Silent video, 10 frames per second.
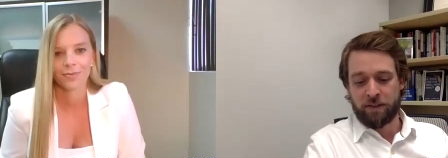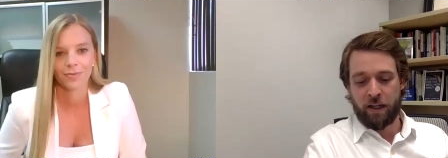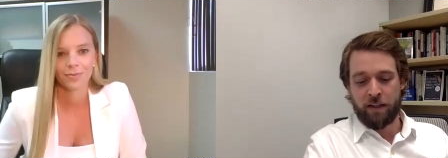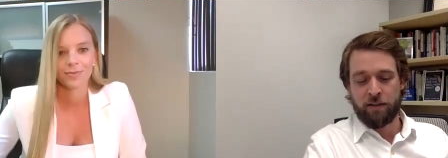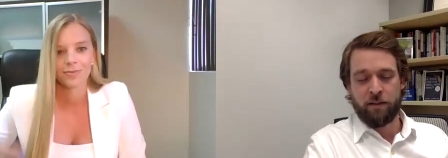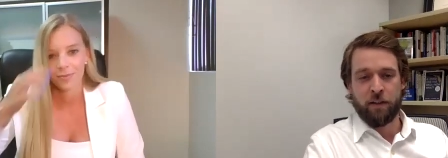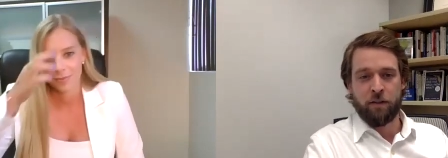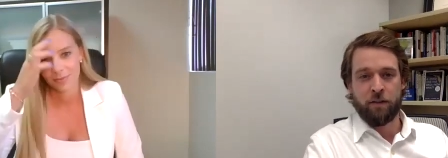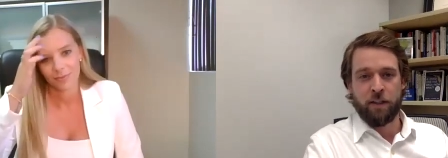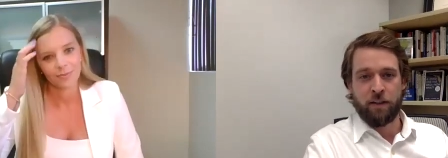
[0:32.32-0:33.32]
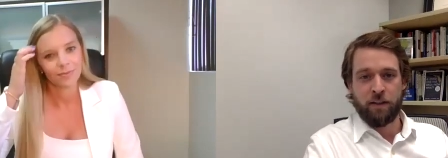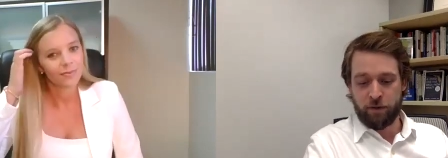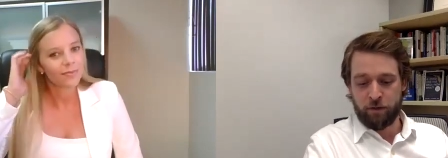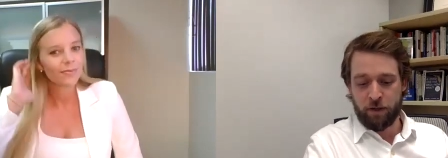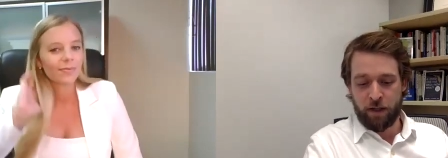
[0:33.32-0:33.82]
Speaker 1: excited, you know, that, that
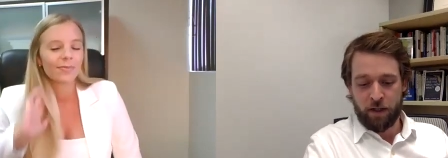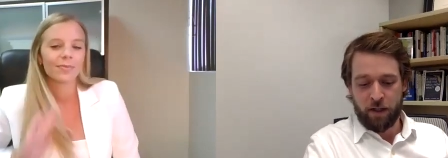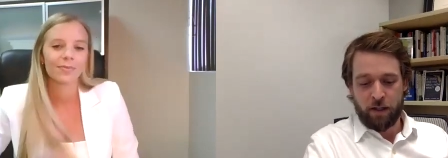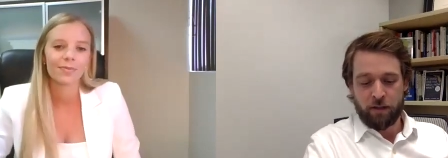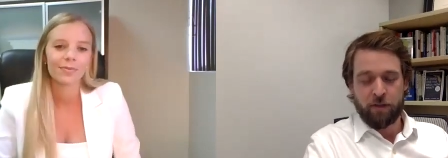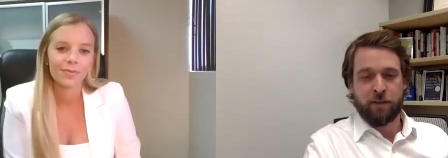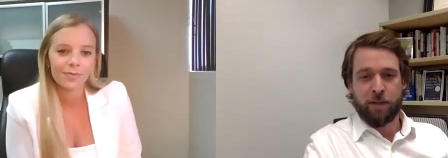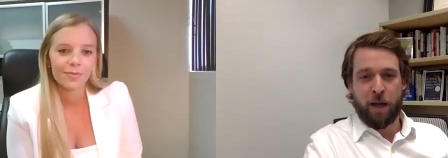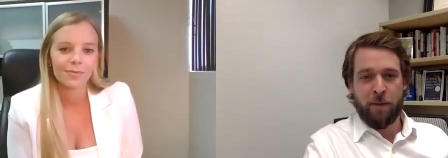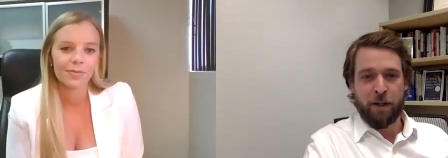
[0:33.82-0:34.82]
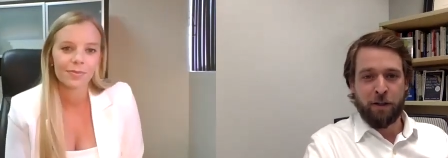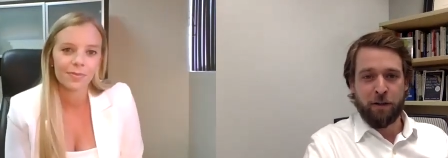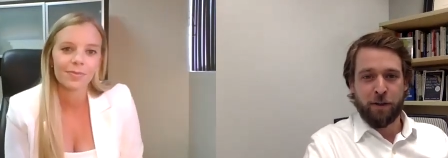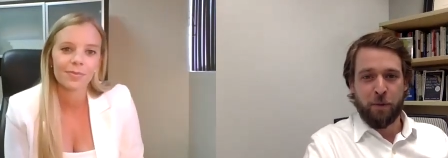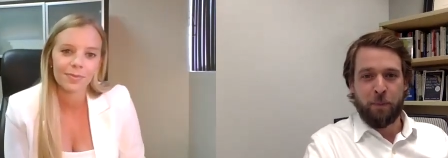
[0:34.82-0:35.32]
you uh, took some time out of
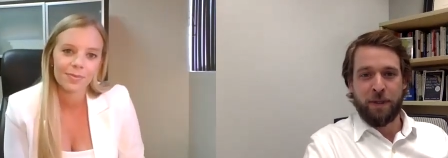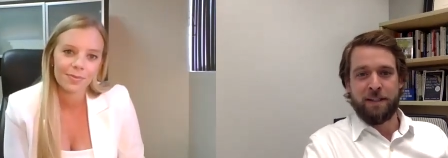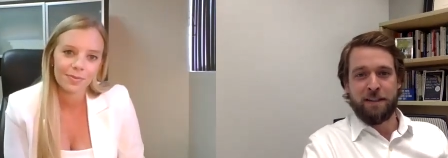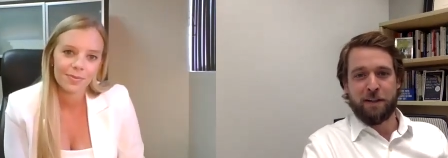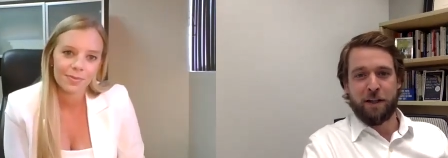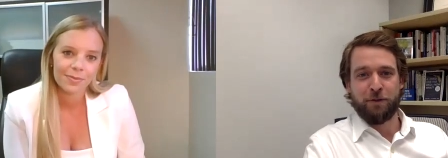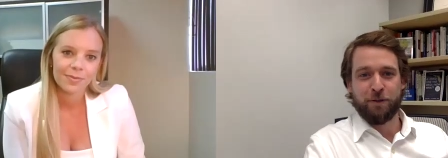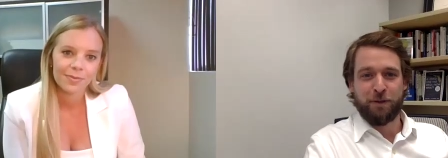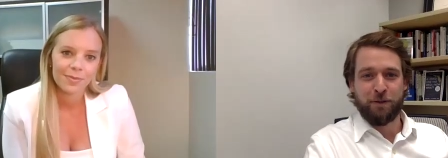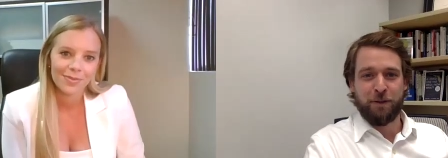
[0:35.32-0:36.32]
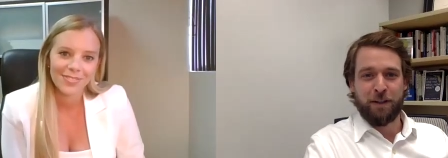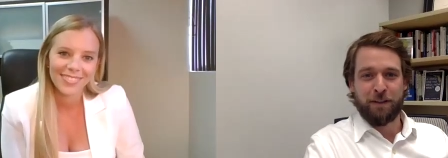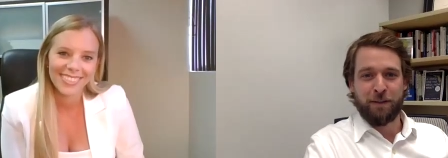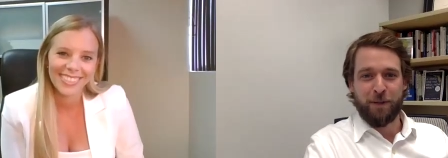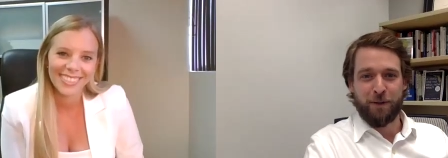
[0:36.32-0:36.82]
your, your busy schedule to, uh,
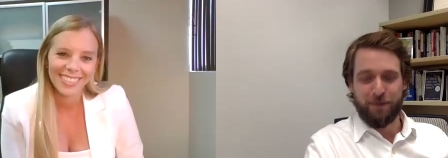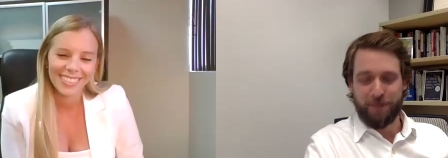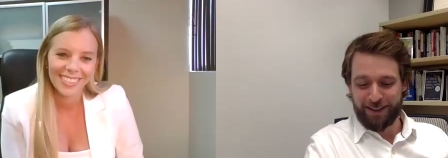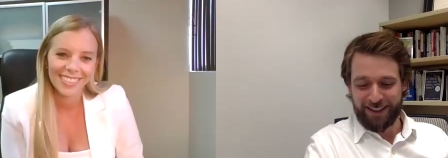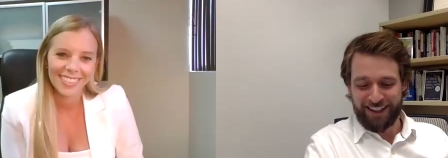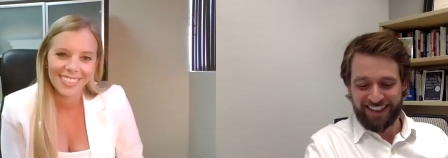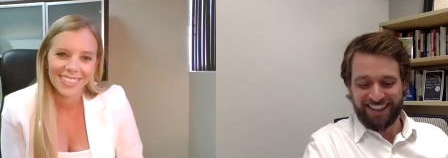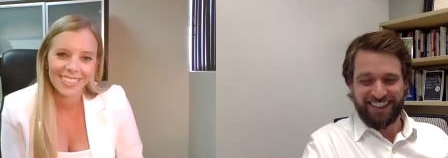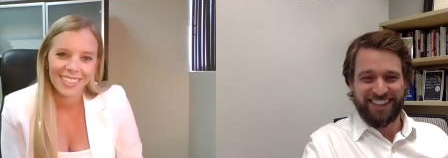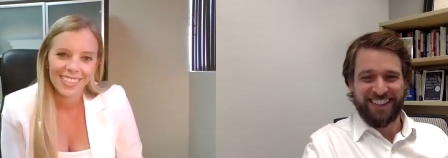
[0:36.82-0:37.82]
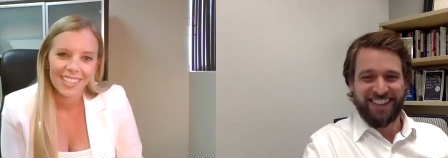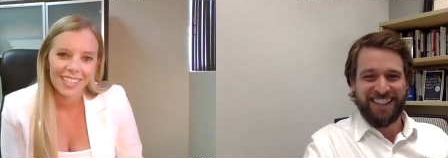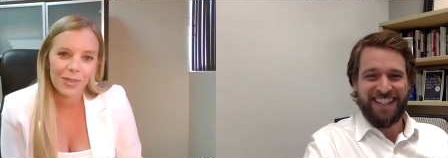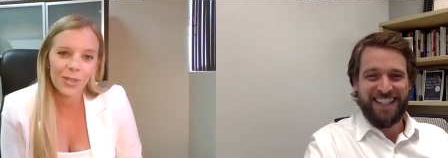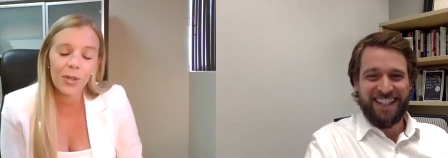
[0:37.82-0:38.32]
to be with me today.
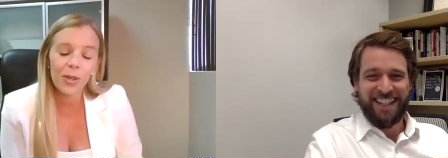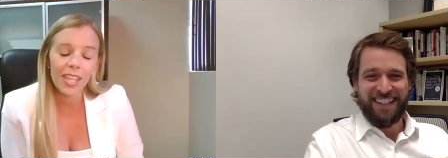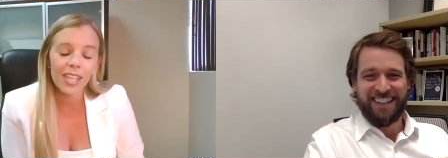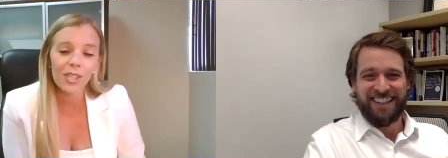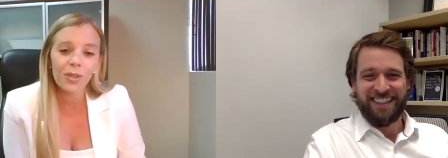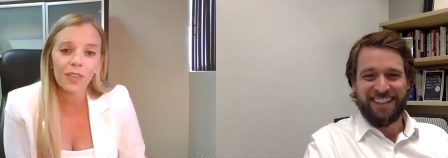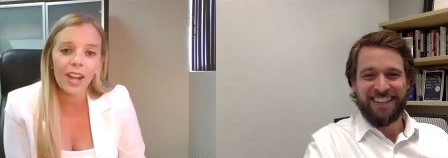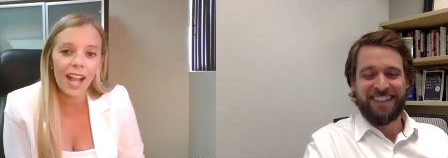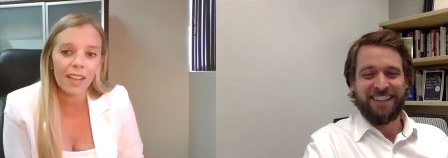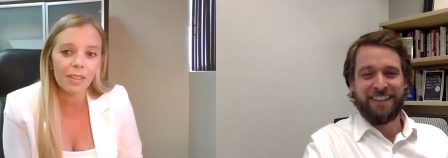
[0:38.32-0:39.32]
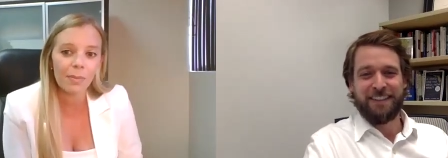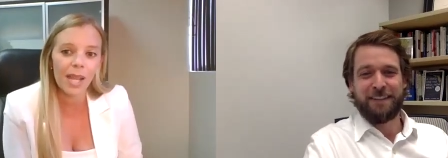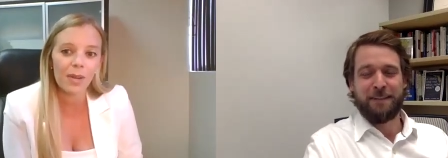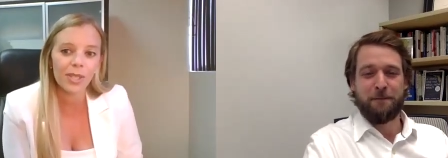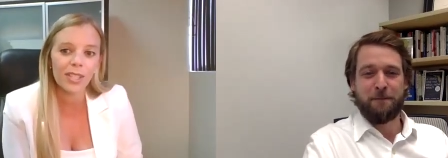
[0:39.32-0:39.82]
Speaker 2: Well, no, thank you for having me.
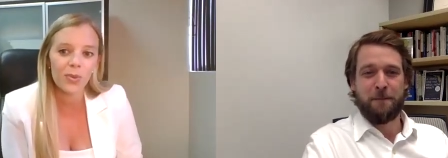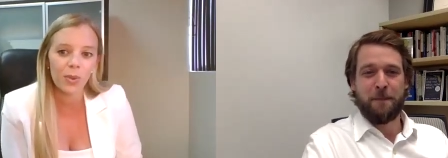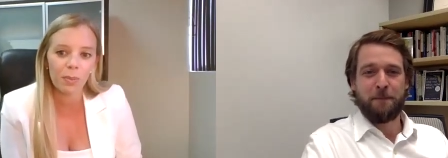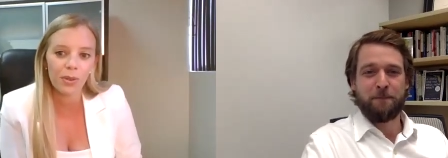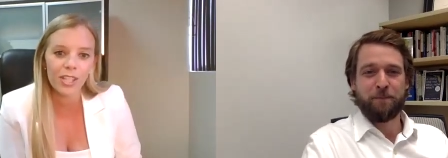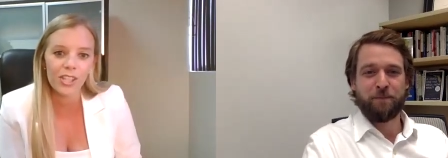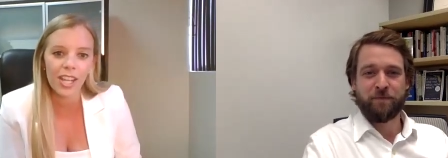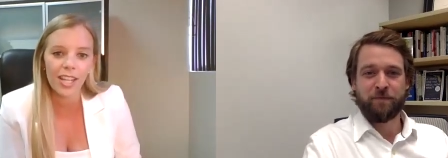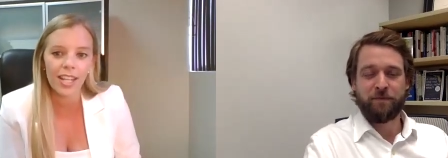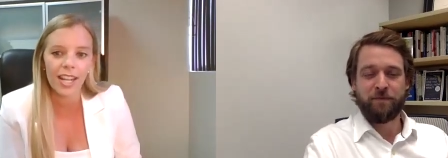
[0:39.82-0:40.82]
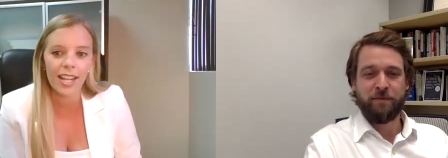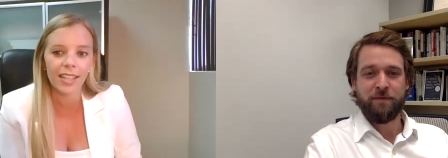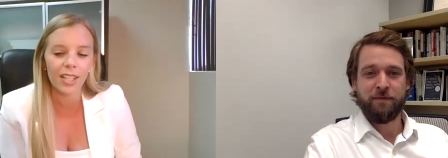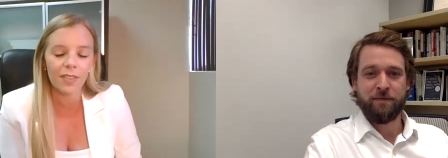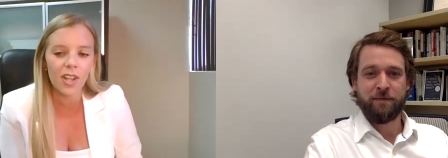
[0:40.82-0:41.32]
I really do appreciate it. And I
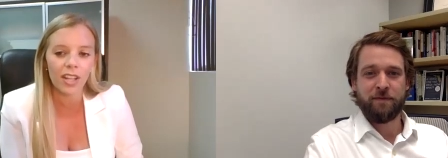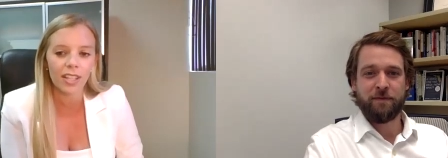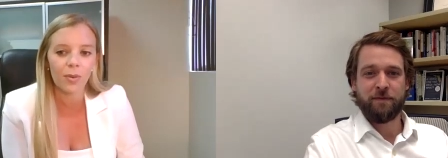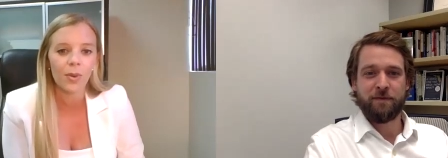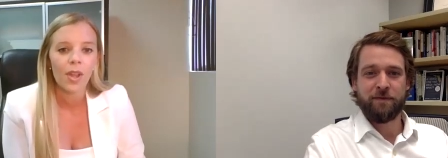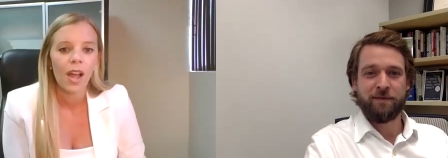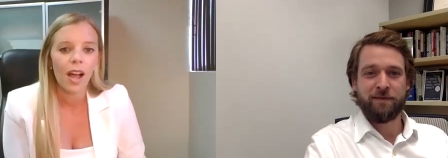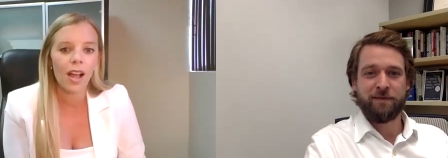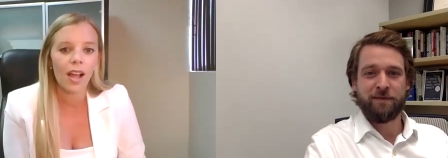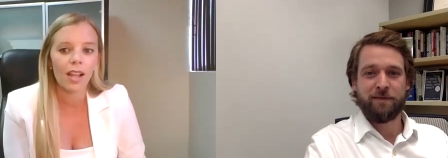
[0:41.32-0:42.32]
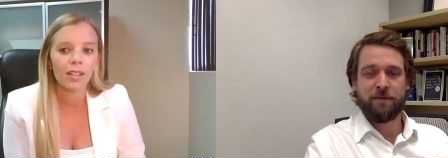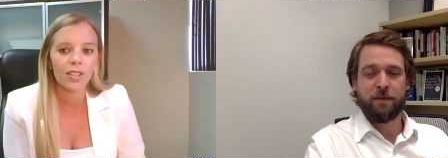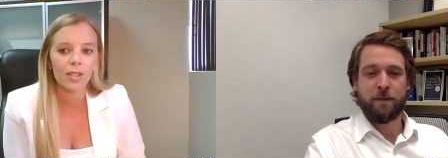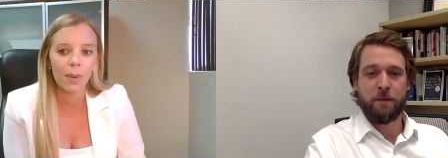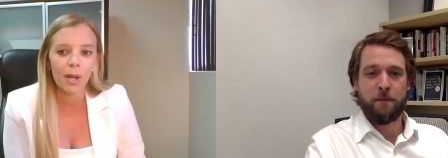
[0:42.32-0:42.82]
love talking uh, to
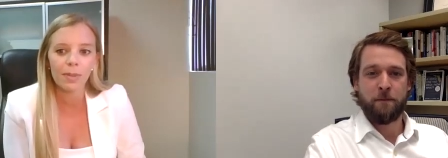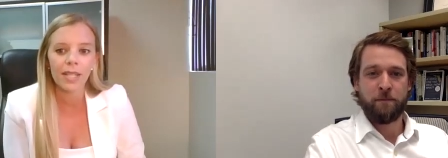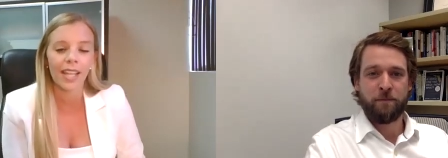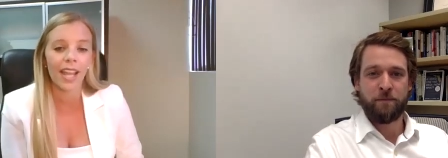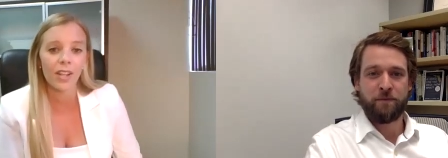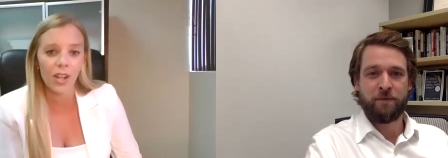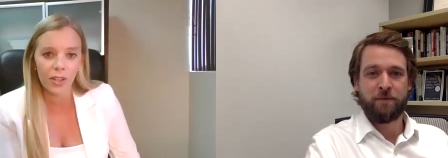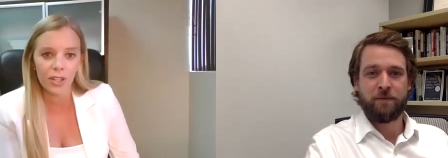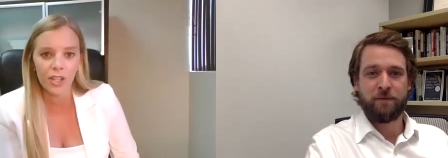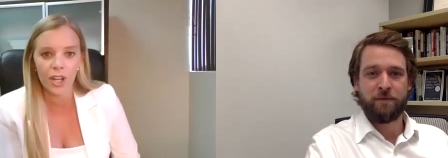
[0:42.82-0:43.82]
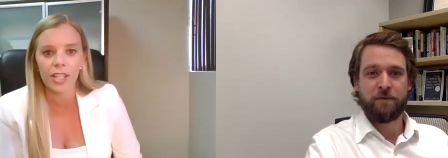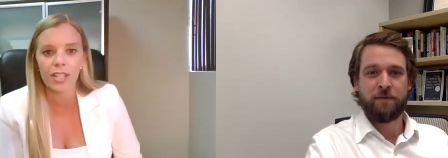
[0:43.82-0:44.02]
the public and other attorneys